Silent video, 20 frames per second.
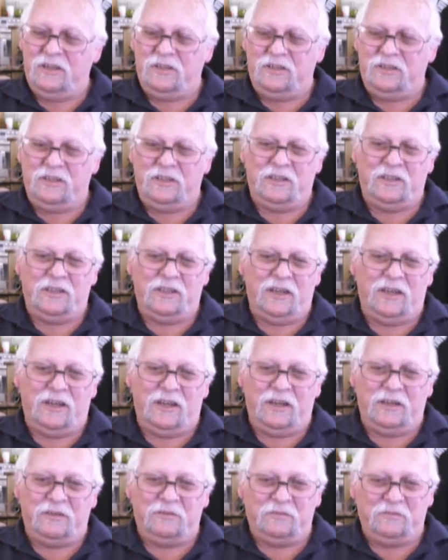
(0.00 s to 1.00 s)

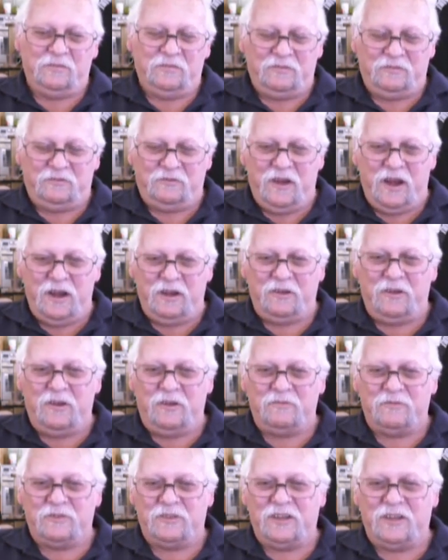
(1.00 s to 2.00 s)
the phone
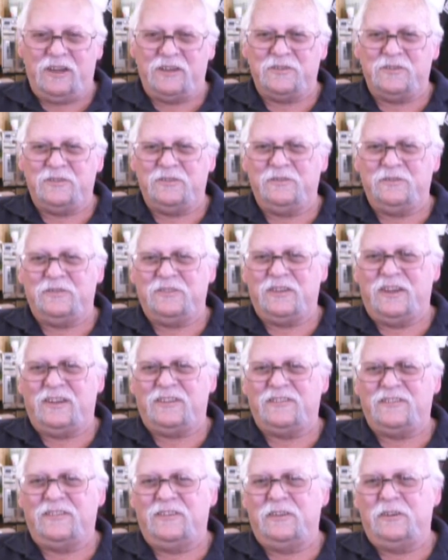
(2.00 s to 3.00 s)
conversation, it was
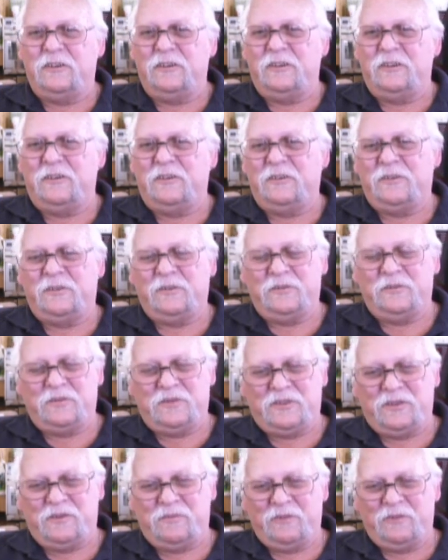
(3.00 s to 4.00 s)
actually her. I thought it
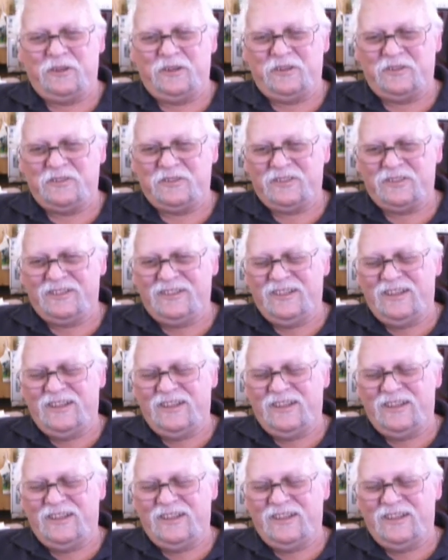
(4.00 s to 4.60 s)
was somebody else.